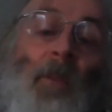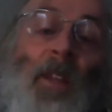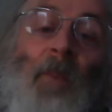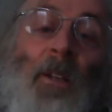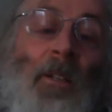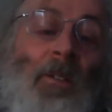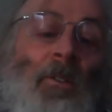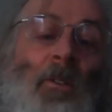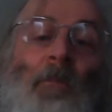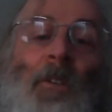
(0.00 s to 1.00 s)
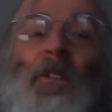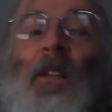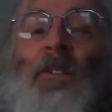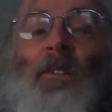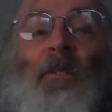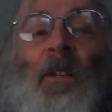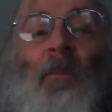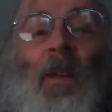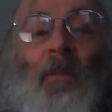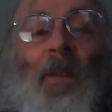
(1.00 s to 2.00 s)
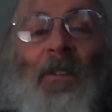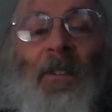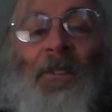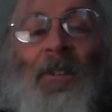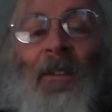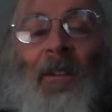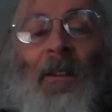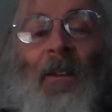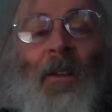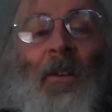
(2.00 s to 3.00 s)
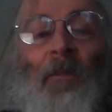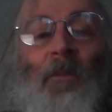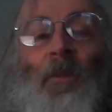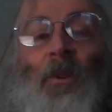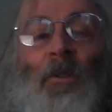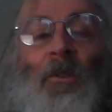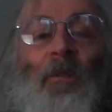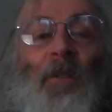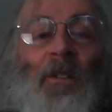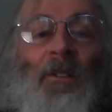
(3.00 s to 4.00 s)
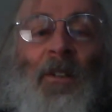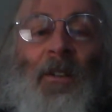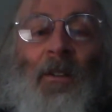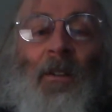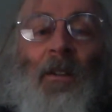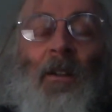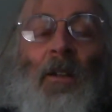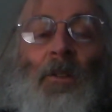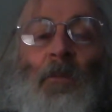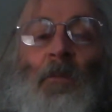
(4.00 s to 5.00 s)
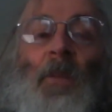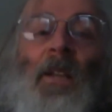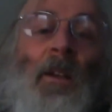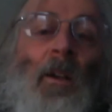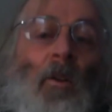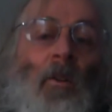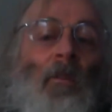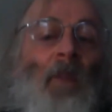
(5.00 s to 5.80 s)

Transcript: mathematics, got a first class degree in mathematics from York University, and so for me all the